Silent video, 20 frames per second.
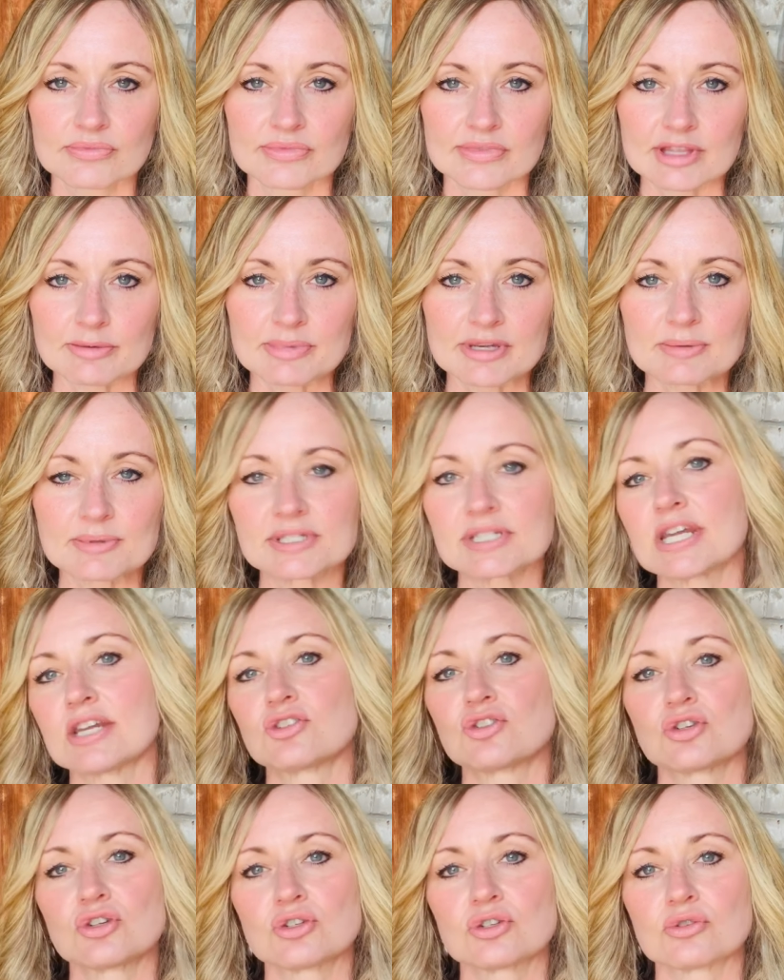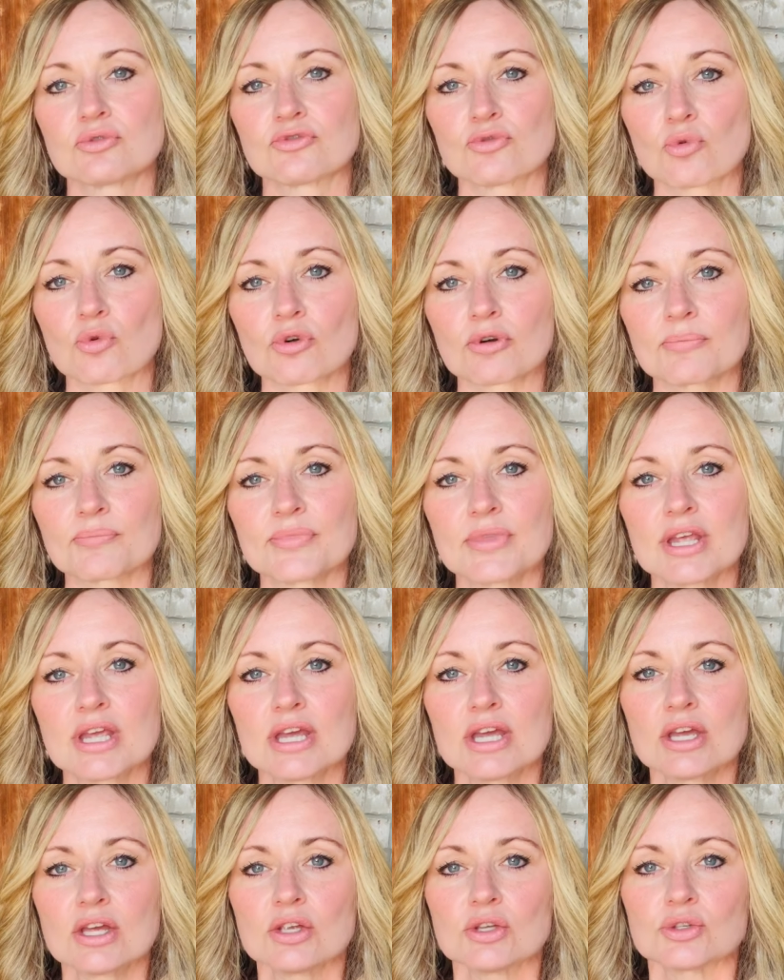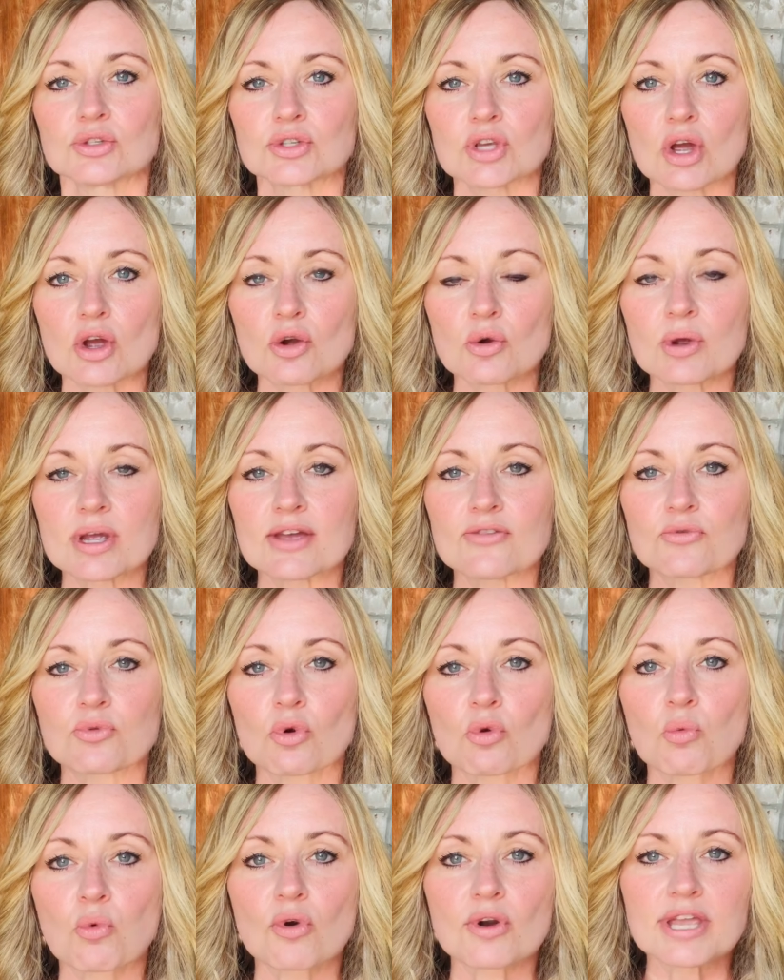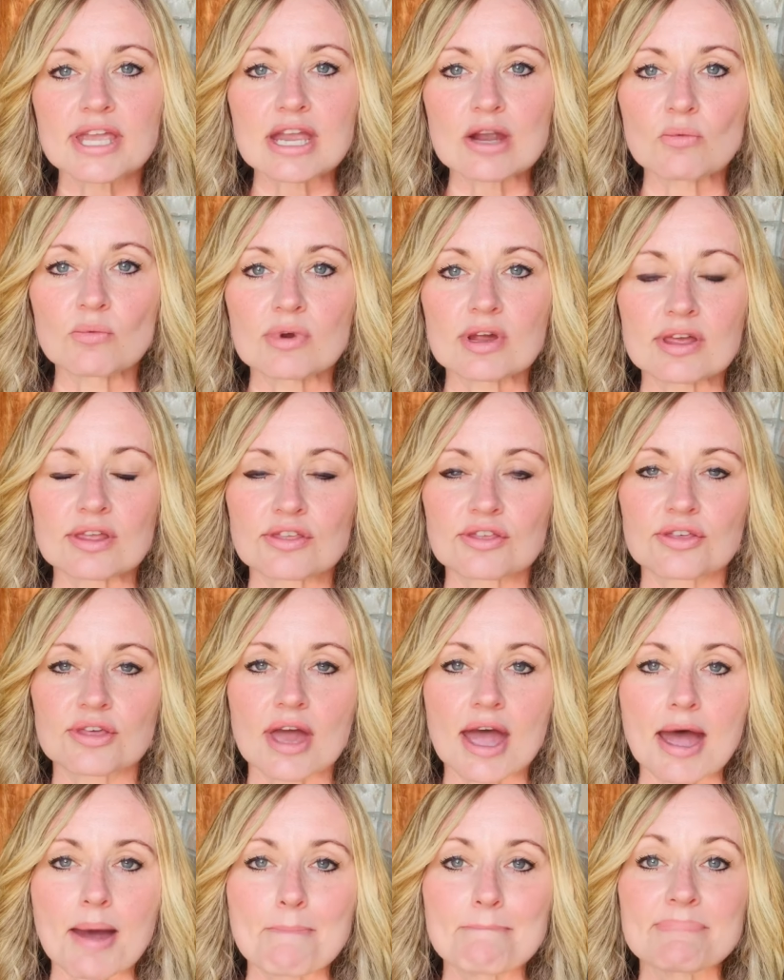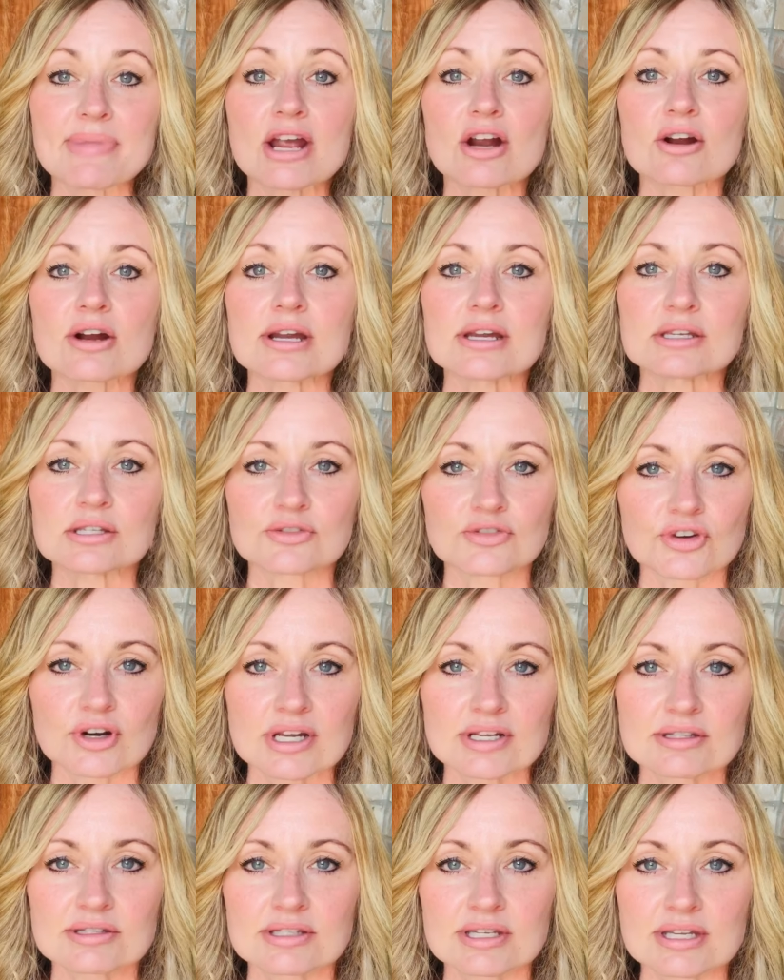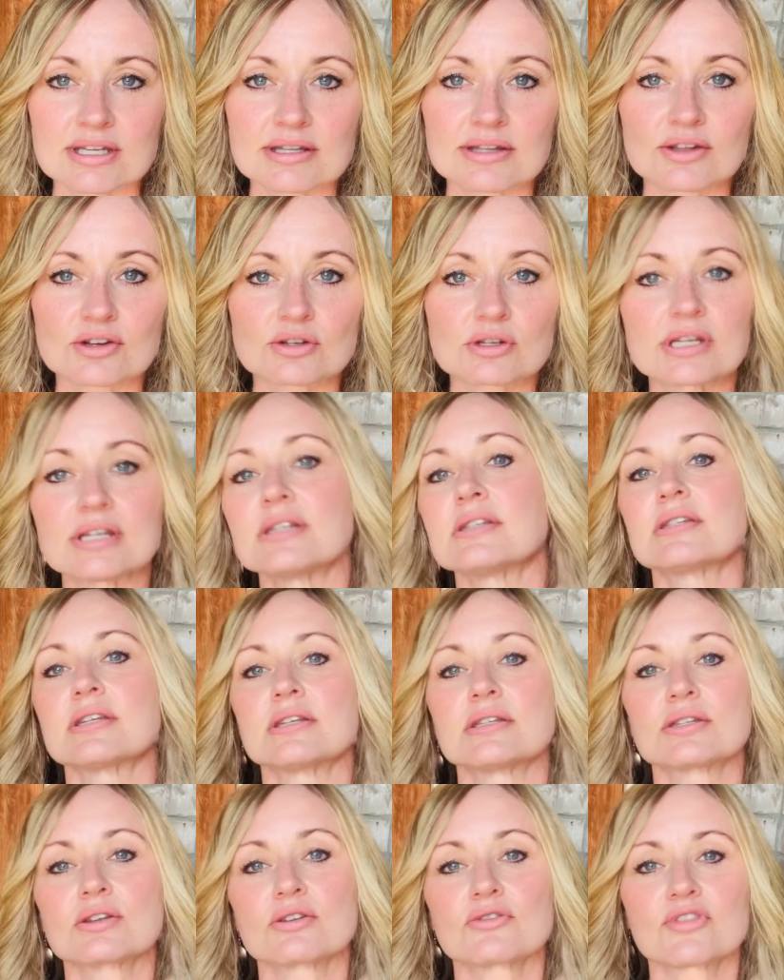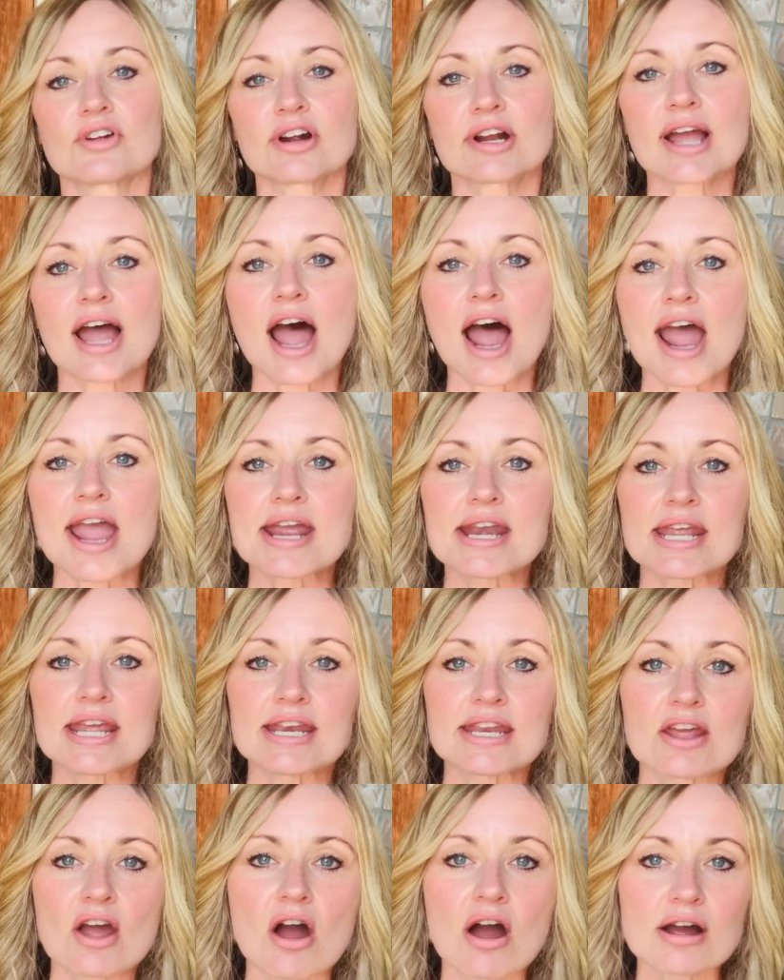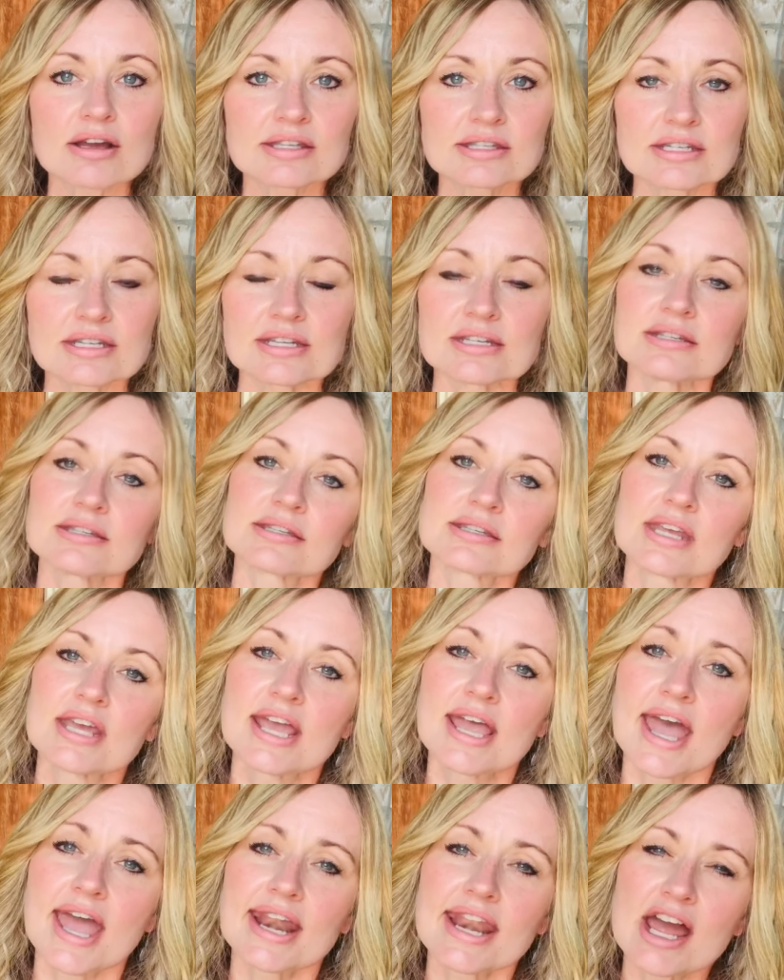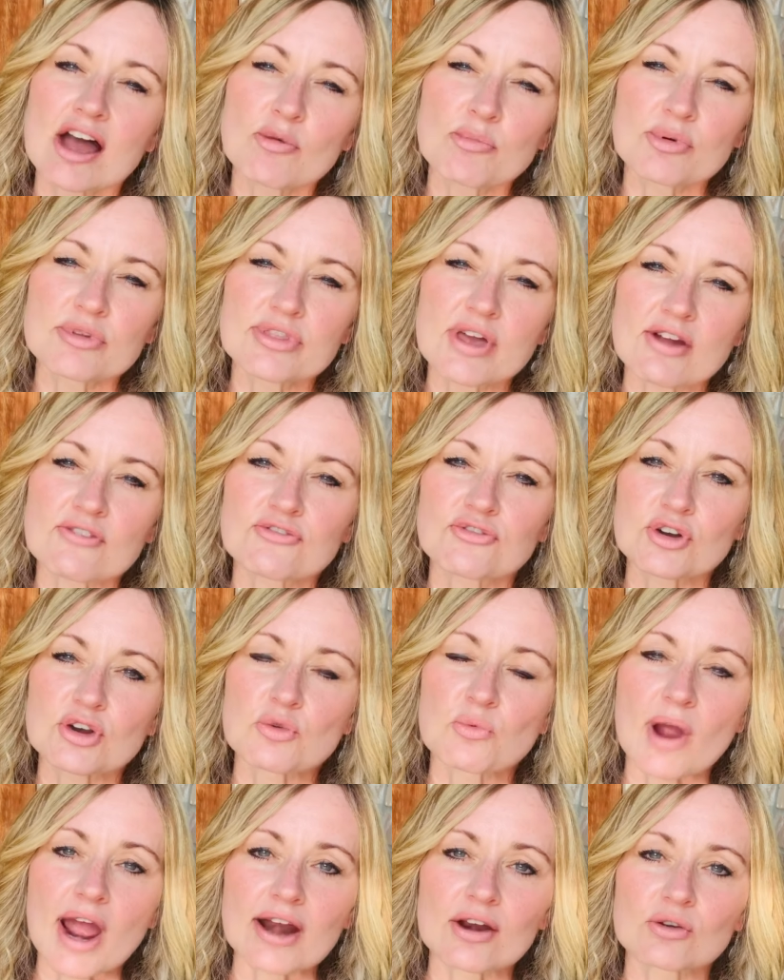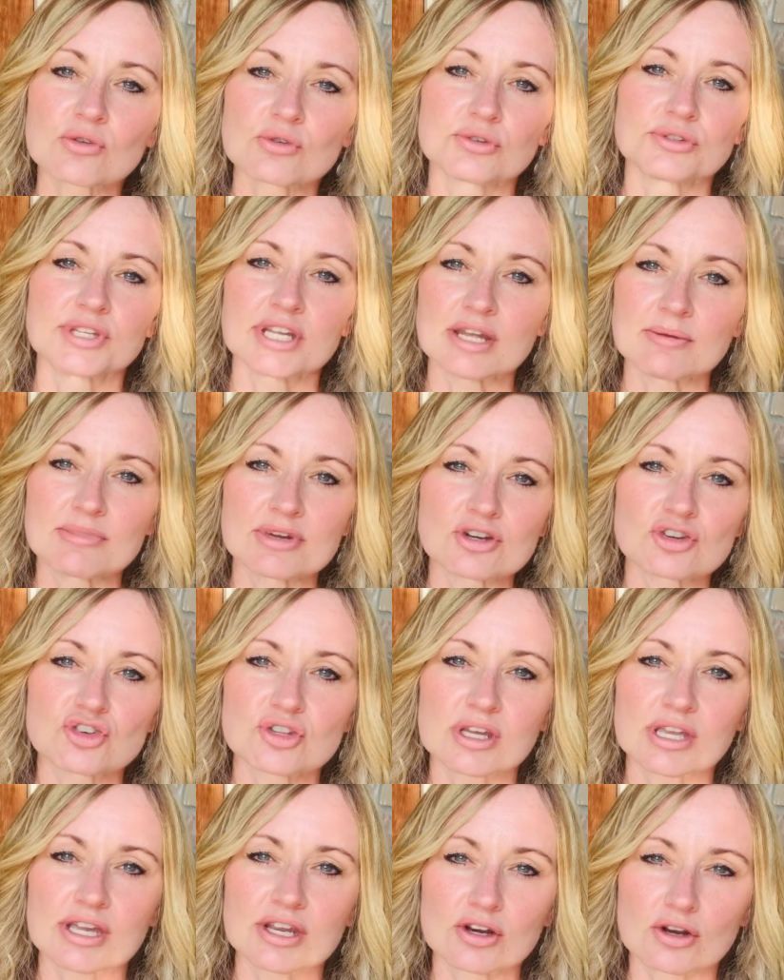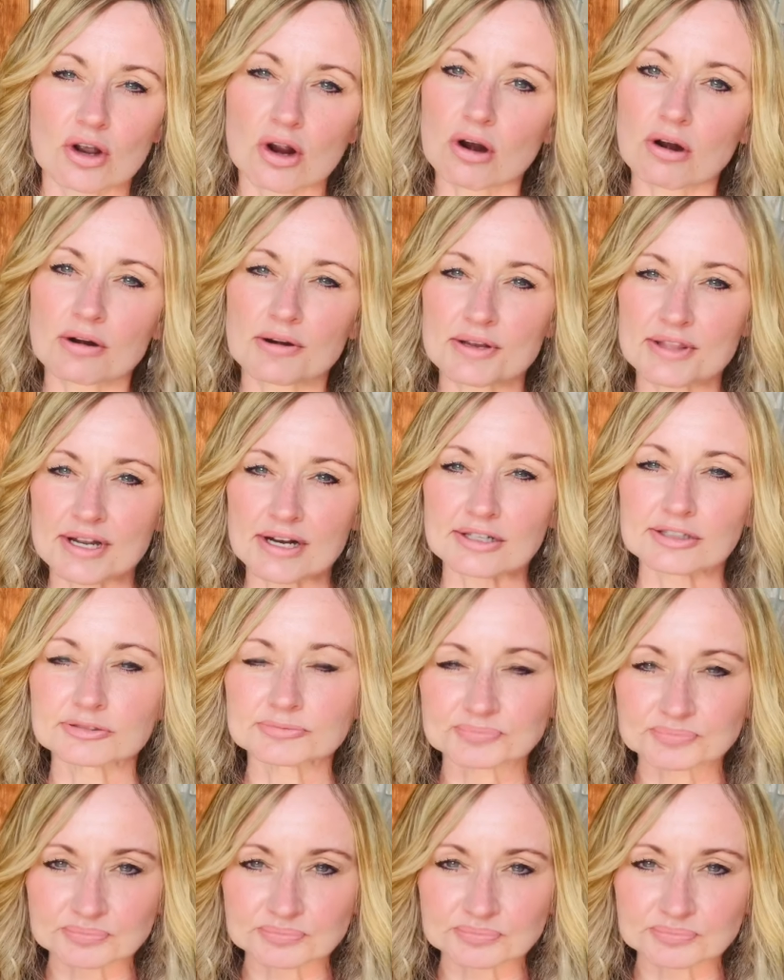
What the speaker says: the pigmentation to form. So if we're working with berries, for instance, they're very high in antioxidants and help with that free radical damage that can occur there.